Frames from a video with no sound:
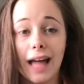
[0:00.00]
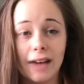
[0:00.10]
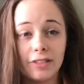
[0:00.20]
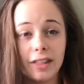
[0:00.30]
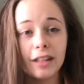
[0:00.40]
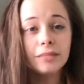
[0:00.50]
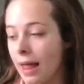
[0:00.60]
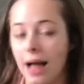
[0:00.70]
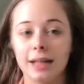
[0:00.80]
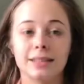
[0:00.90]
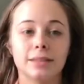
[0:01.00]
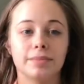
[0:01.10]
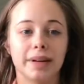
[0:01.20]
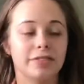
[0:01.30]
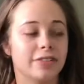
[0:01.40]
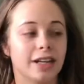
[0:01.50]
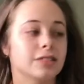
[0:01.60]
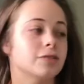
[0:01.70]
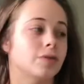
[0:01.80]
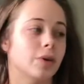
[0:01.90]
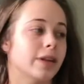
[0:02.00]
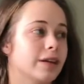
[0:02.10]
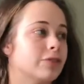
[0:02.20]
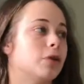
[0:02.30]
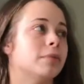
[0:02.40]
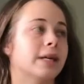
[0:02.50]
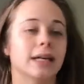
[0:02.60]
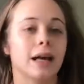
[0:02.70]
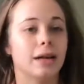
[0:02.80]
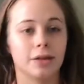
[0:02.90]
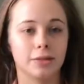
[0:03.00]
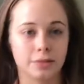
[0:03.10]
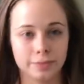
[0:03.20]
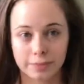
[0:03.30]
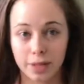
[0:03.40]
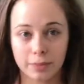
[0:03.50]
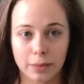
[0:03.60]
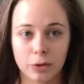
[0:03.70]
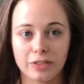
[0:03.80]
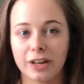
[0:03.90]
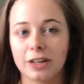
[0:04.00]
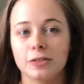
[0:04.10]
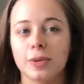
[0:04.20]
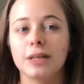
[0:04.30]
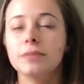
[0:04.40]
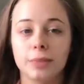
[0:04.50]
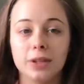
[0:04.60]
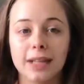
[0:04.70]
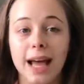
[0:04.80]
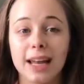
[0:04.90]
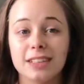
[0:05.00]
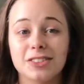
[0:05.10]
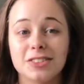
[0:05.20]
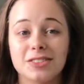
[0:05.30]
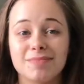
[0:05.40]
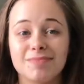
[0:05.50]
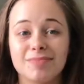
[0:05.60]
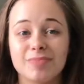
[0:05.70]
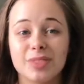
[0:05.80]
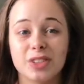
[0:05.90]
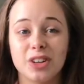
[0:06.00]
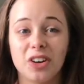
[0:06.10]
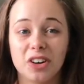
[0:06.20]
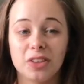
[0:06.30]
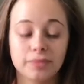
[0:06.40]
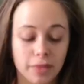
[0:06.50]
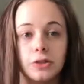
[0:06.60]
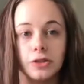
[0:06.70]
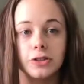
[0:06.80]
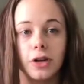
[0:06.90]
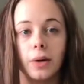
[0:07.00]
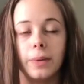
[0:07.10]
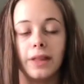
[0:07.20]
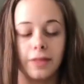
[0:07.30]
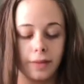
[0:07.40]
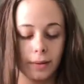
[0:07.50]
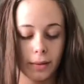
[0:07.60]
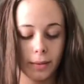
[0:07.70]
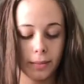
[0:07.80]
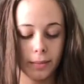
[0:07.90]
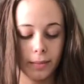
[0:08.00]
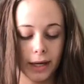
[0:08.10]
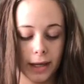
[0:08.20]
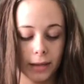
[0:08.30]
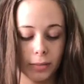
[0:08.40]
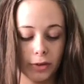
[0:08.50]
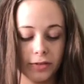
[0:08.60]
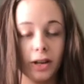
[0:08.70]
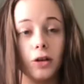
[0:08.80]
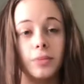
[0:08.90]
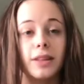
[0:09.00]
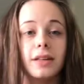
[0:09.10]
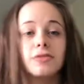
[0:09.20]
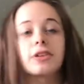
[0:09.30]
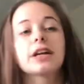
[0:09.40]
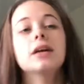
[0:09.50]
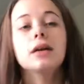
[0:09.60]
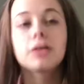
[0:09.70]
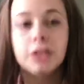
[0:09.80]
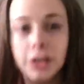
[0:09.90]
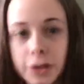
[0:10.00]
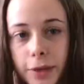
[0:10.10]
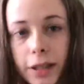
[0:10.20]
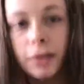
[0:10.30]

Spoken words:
everything, and my friends for what they've got me, and my boyfriend as well. But yeah, let's just start. So to start with, my boyfriend got me this ring. I'll show you it.